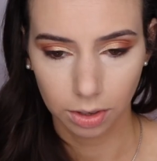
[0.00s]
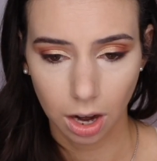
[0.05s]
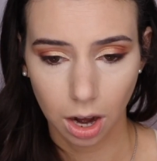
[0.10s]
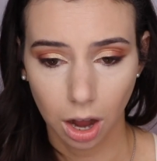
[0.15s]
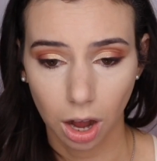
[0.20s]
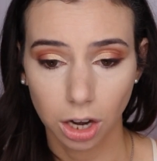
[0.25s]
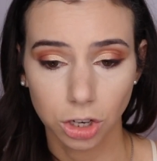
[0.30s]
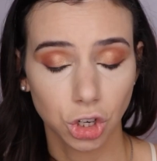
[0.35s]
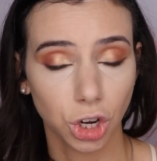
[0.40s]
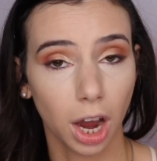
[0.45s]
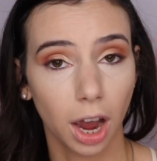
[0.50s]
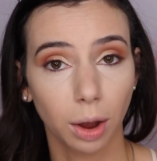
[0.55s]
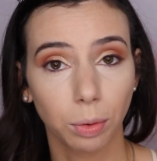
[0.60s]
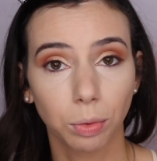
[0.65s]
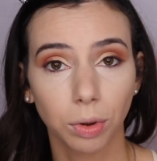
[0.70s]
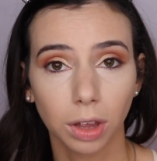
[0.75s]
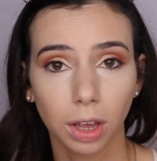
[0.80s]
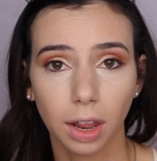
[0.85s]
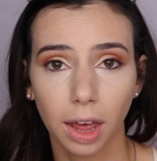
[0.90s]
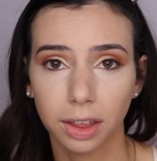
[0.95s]
Gosh, I
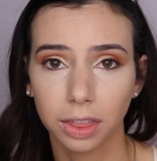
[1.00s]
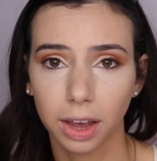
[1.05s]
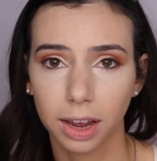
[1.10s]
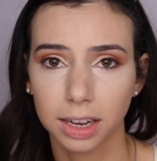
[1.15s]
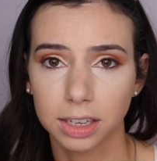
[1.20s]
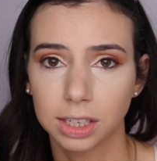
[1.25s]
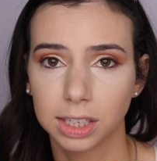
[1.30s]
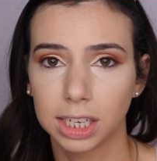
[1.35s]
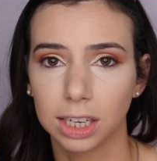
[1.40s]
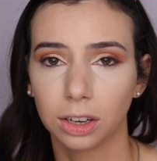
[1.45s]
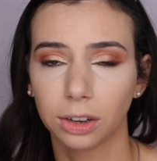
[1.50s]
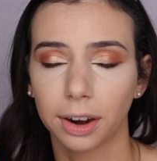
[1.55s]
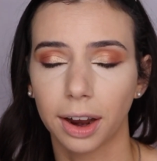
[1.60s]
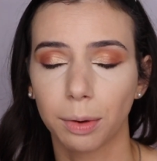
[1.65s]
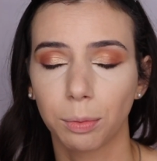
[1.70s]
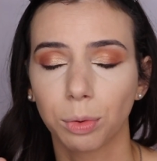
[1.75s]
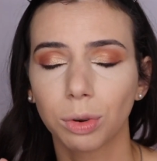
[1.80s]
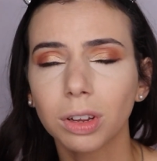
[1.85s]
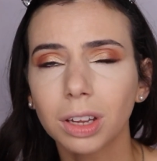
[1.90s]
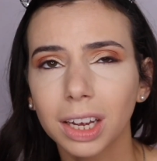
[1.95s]
really like that concealer.
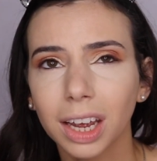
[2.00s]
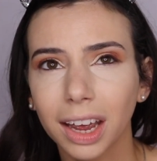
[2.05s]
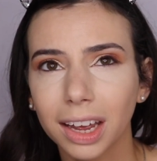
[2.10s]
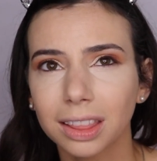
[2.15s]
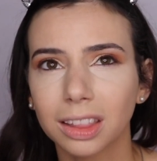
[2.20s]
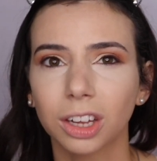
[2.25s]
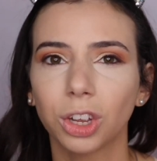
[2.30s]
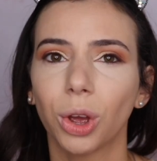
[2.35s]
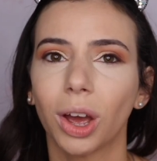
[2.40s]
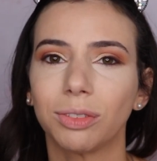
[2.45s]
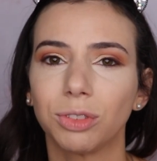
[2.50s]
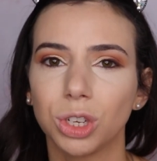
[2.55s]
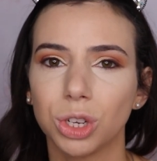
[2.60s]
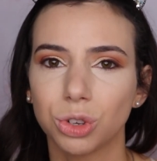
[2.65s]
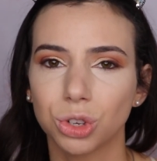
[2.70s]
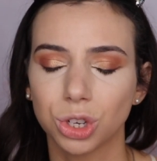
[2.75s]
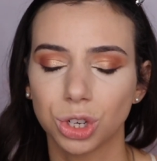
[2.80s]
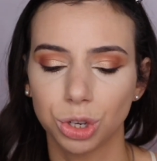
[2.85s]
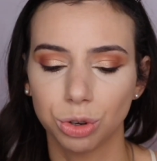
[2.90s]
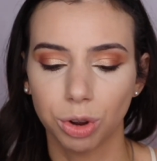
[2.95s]
I really hate that you have to
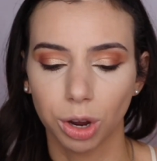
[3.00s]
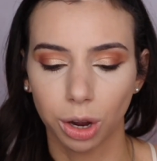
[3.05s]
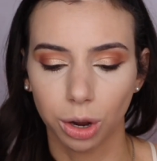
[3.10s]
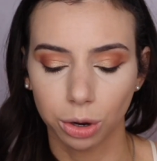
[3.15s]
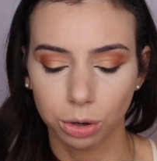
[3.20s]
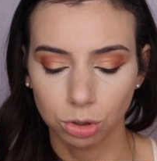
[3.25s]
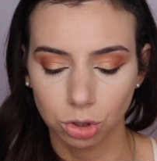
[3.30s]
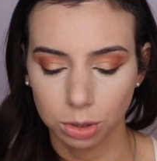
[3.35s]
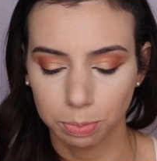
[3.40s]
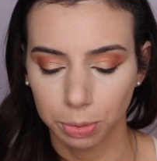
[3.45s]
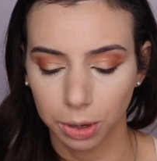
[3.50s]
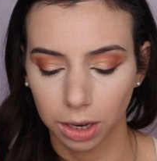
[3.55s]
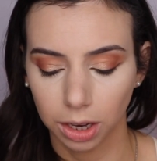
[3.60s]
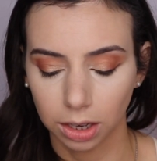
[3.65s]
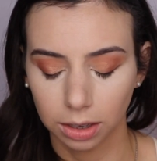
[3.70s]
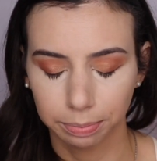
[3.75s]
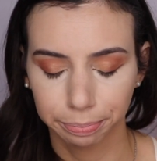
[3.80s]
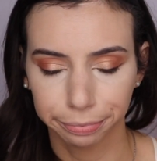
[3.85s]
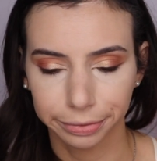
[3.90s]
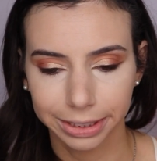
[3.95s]
use 2 coats,
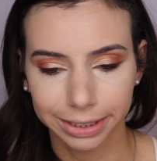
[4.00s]
but